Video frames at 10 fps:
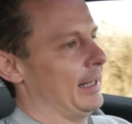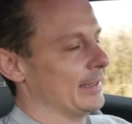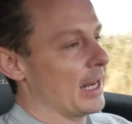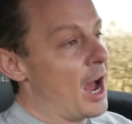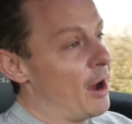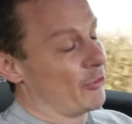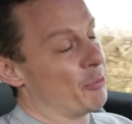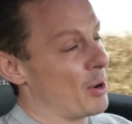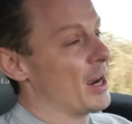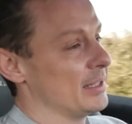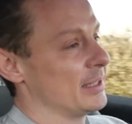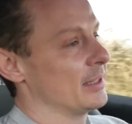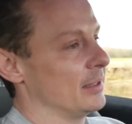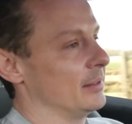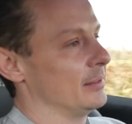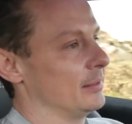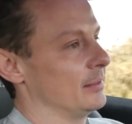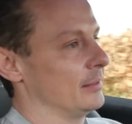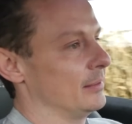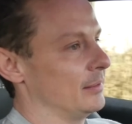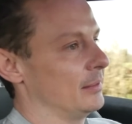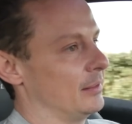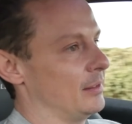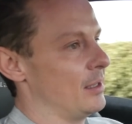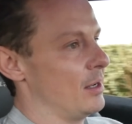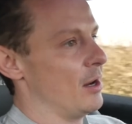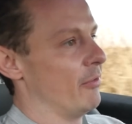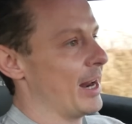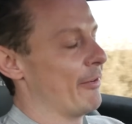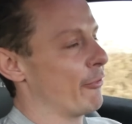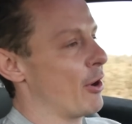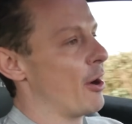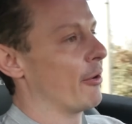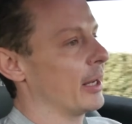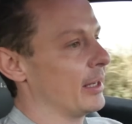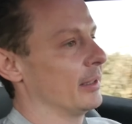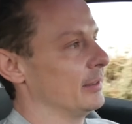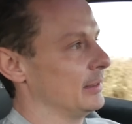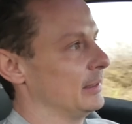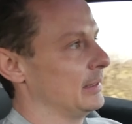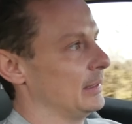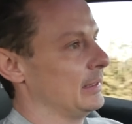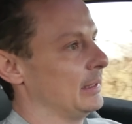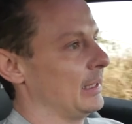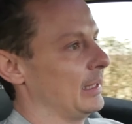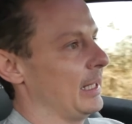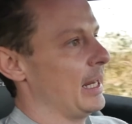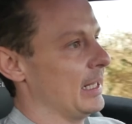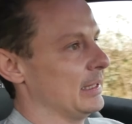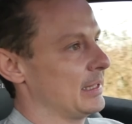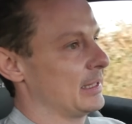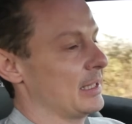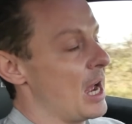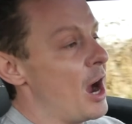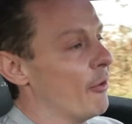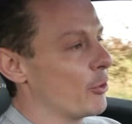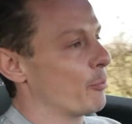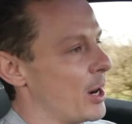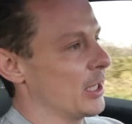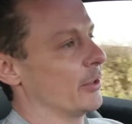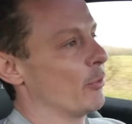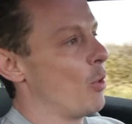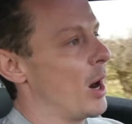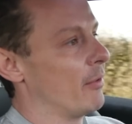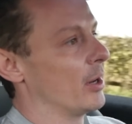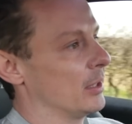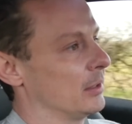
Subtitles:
It's half the price of a Laferrari. It's half the price of a Huayra.